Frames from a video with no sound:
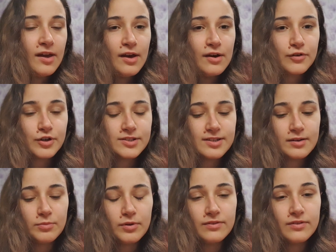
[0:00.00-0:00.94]
For
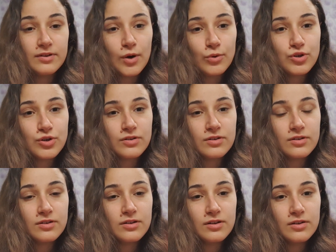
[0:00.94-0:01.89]
example, the notion
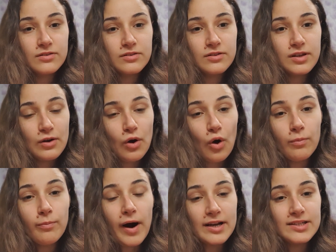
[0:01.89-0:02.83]
that all
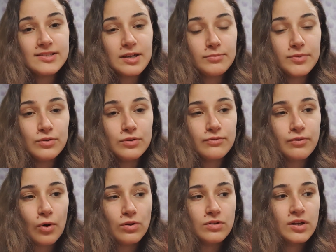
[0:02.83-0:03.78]
bodies are
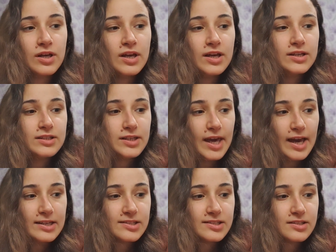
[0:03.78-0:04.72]
beautiful.
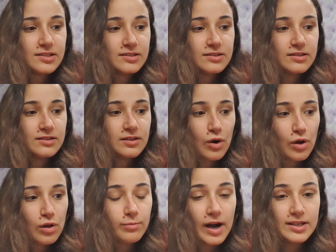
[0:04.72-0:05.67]
Yes,
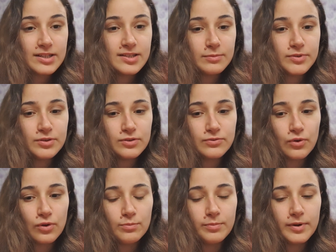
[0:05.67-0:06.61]
all bodies are
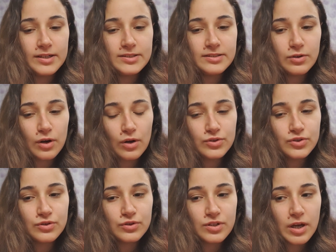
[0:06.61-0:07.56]
beautiful, but there are
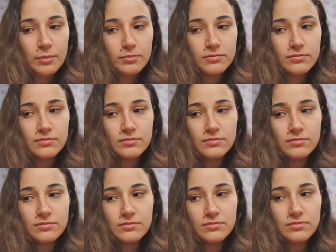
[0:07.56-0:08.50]
also some
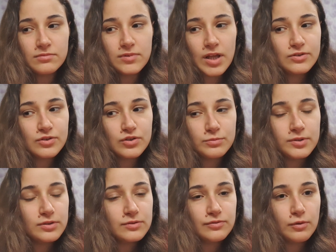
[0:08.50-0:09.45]
not so
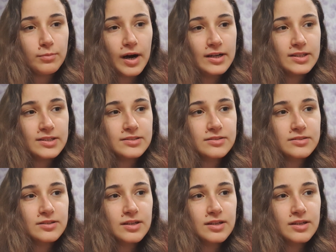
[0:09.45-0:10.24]
beautiful bodies.